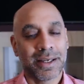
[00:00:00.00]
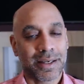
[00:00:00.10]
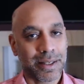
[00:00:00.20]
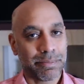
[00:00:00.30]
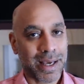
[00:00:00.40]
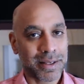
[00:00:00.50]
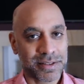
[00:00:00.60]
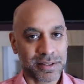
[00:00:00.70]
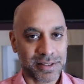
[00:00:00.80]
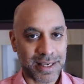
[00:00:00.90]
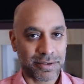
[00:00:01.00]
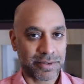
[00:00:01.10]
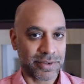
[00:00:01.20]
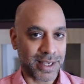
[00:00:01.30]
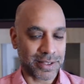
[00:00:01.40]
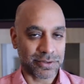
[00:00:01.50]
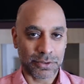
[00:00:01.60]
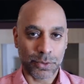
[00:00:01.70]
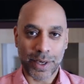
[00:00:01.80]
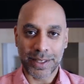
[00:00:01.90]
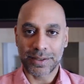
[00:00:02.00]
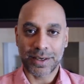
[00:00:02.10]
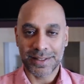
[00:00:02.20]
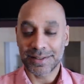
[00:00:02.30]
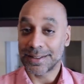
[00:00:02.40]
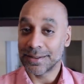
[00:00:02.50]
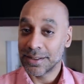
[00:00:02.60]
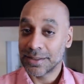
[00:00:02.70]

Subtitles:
and they balance the sound of the Atoll quite nicely.